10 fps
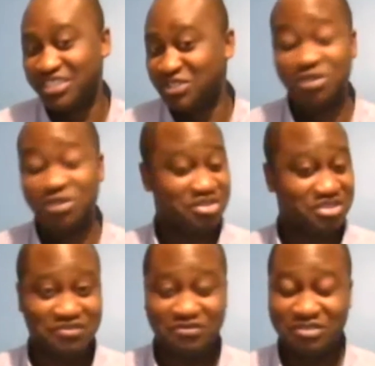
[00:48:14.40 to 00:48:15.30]
just
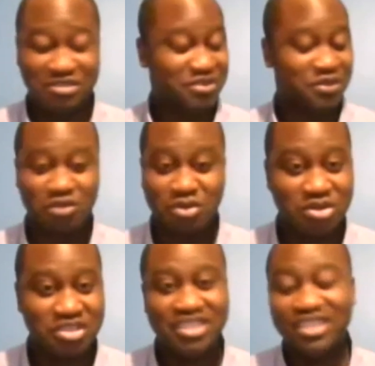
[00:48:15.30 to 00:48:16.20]
believe we keep
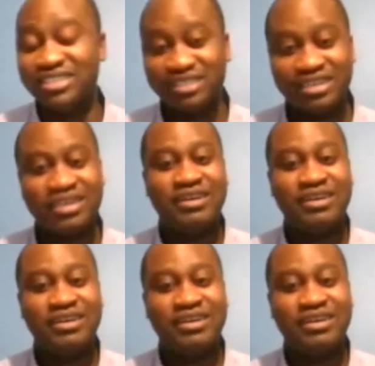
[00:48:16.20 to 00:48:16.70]
going, and